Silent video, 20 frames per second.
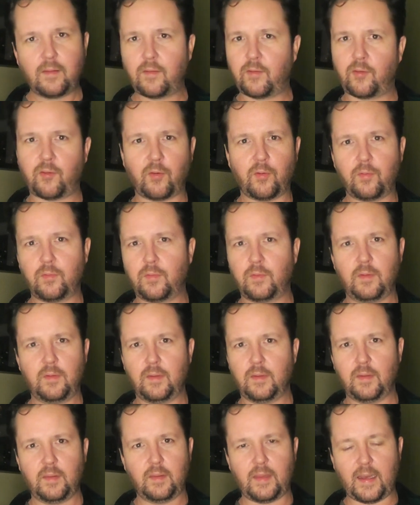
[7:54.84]
So
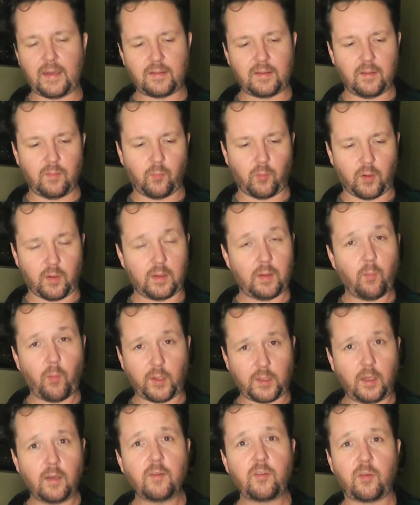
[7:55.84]
that didn't work. It
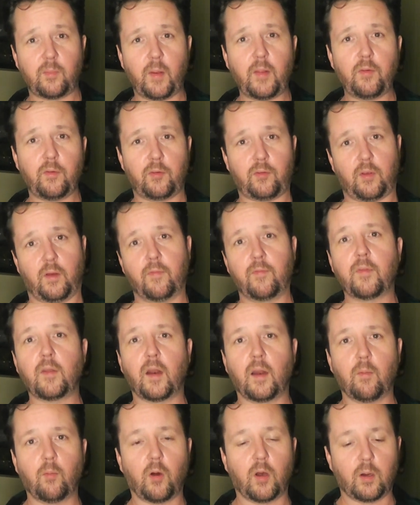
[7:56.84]
worked on some other stuff
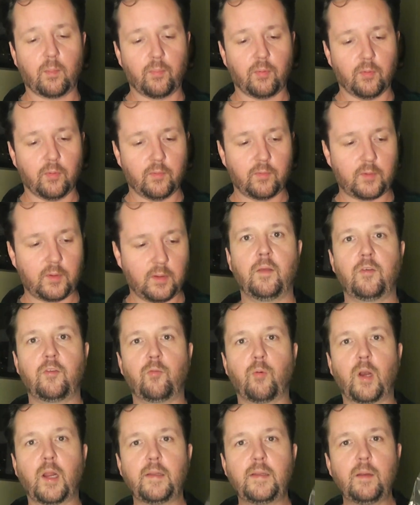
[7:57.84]
that I waterproofed.
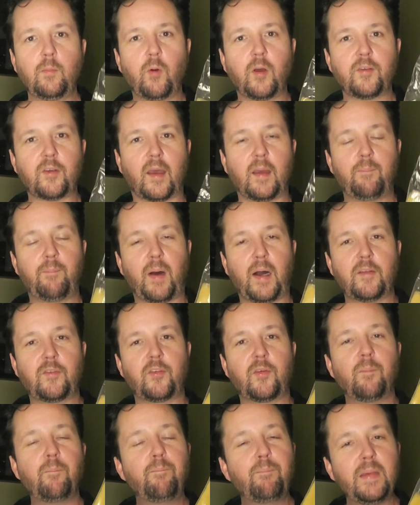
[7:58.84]
So what I did was I bought some